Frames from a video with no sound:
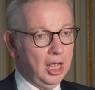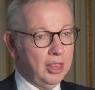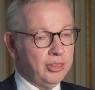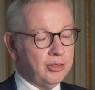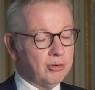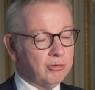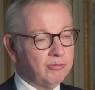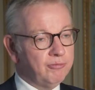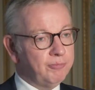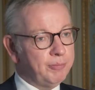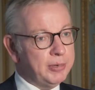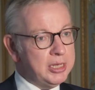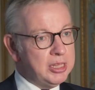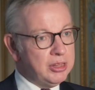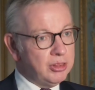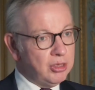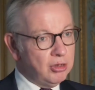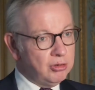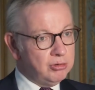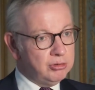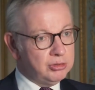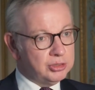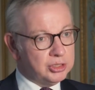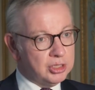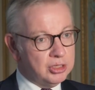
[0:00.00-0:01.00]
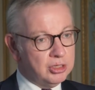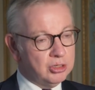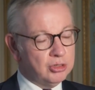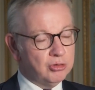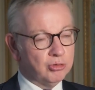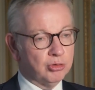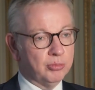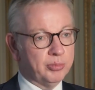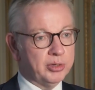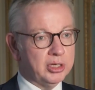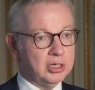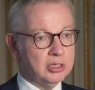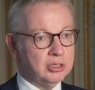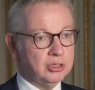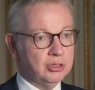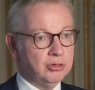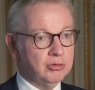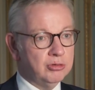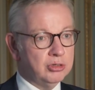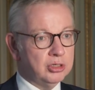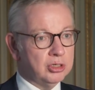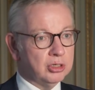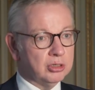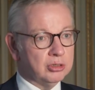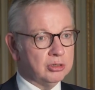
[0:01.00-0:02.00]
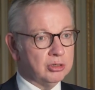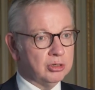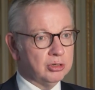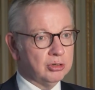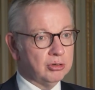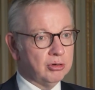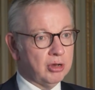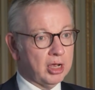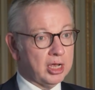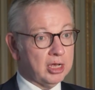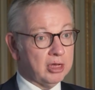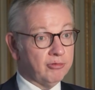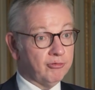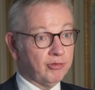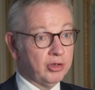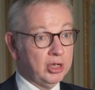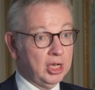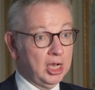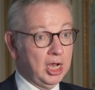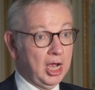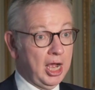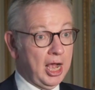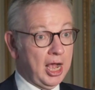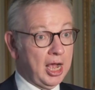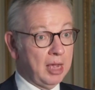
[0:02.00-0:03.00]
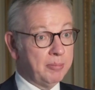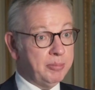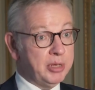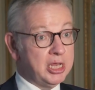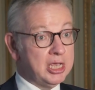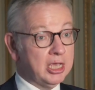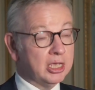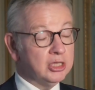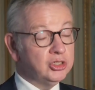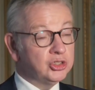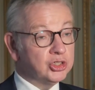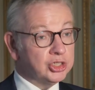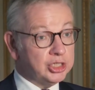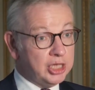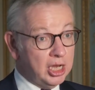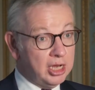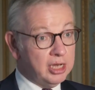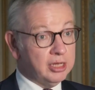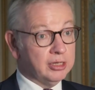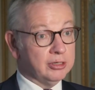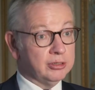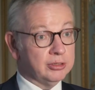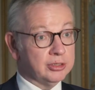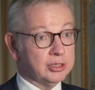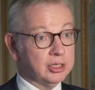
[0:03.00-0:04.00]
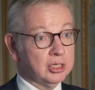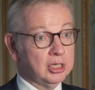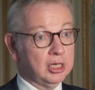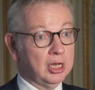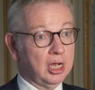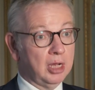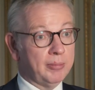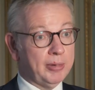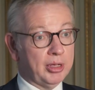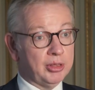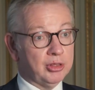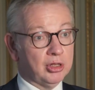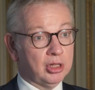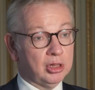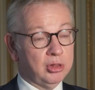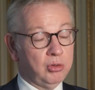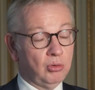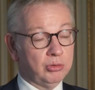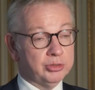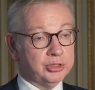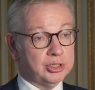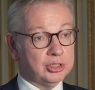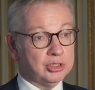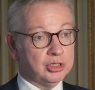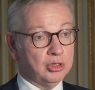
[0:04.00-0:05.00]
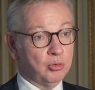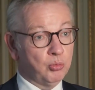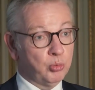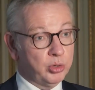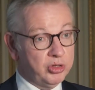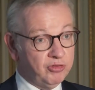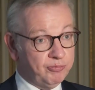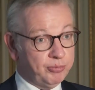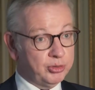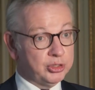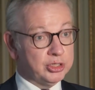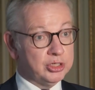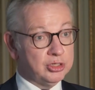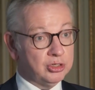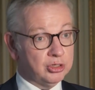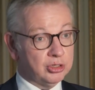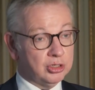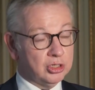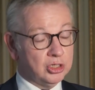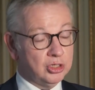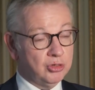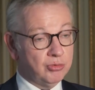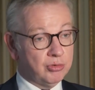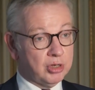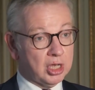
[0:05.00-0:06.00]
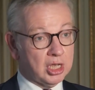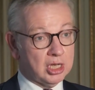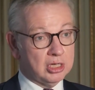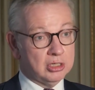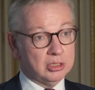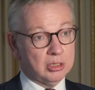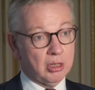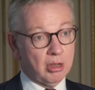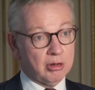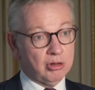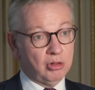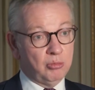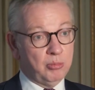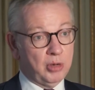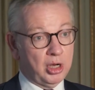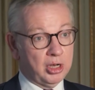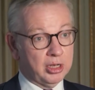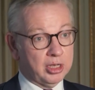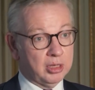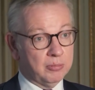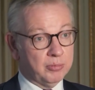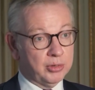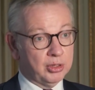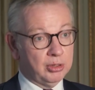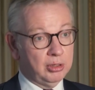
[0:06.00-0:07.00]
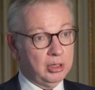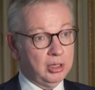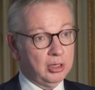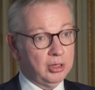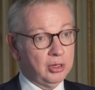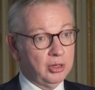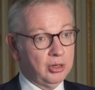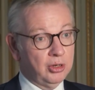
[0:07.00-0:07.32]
There have been those in the European Union who have been concerned about the clauses that we've put into the UK internal market bill,